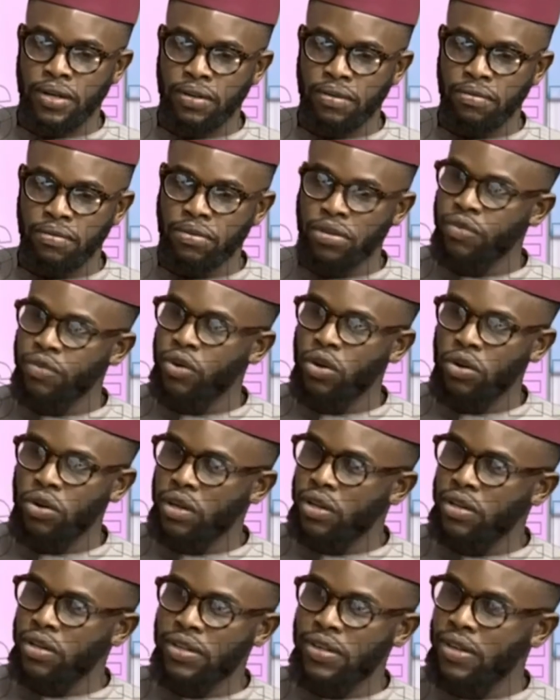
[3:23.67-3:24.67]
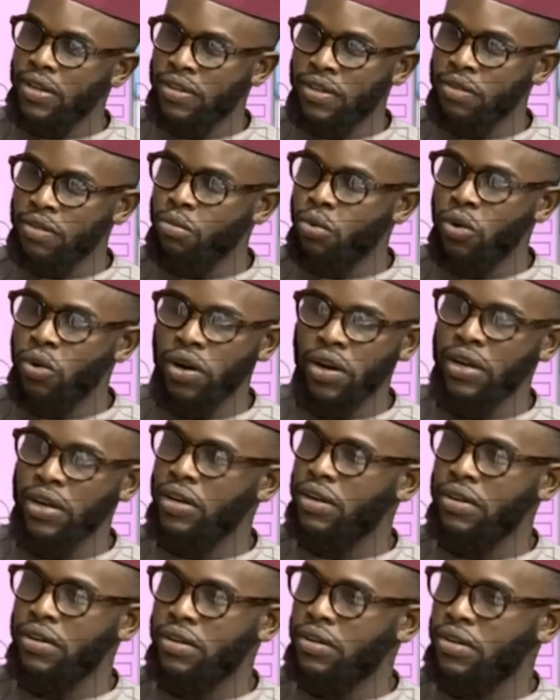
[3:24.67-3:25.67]
So if you look at the
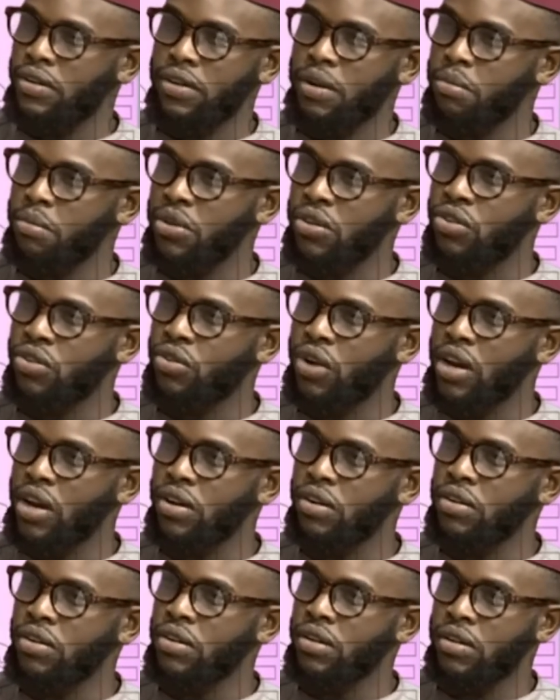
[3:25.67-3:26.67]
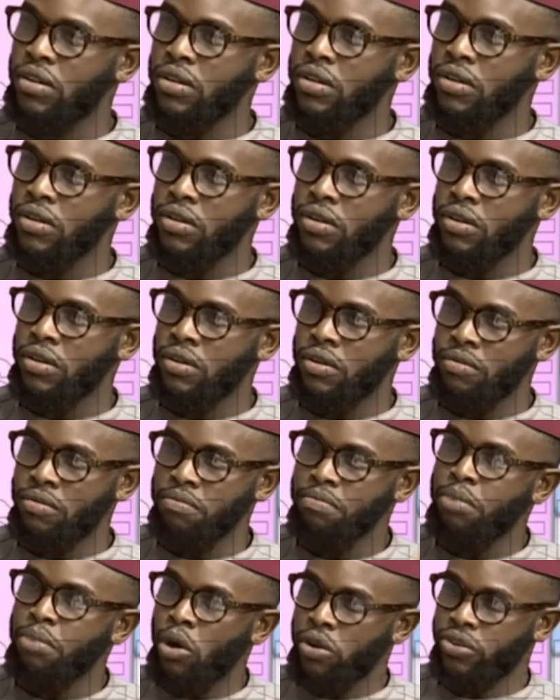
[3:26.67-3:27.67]
13-point-something trillion
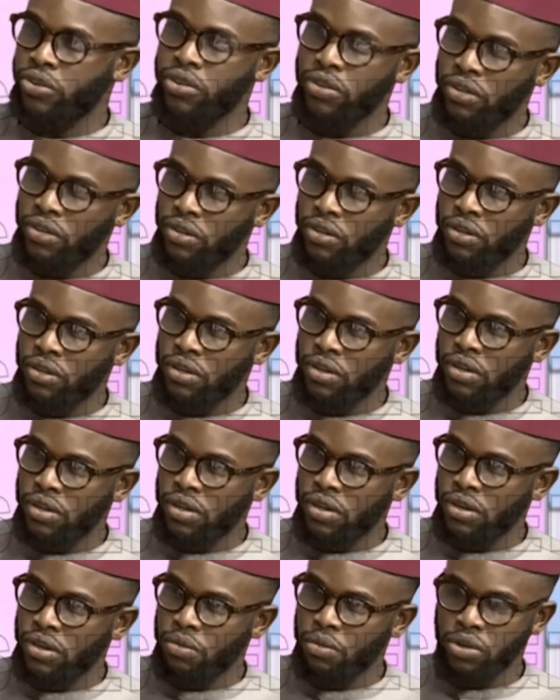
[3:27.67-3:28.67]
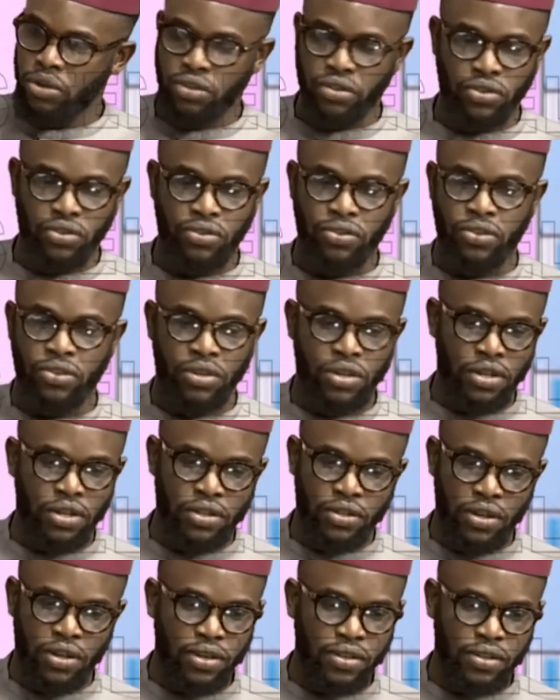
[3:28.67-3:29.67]
budget, which
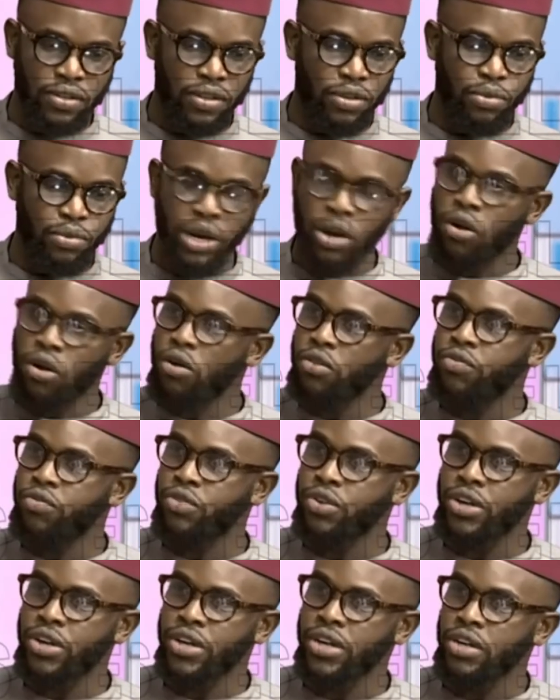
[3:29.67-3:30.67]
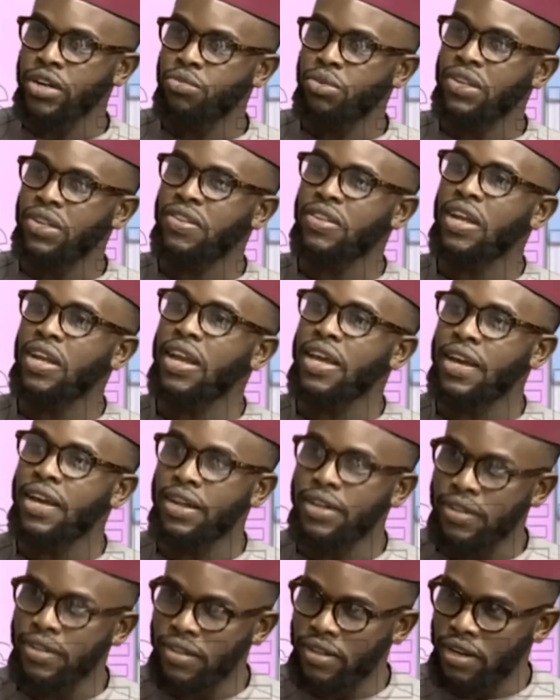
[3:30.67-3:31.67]
it's a recovery and
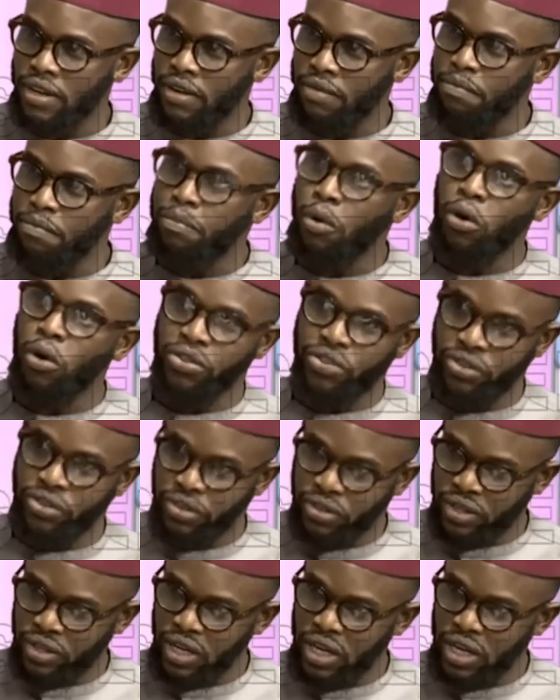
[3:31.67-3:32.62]
resilience budget,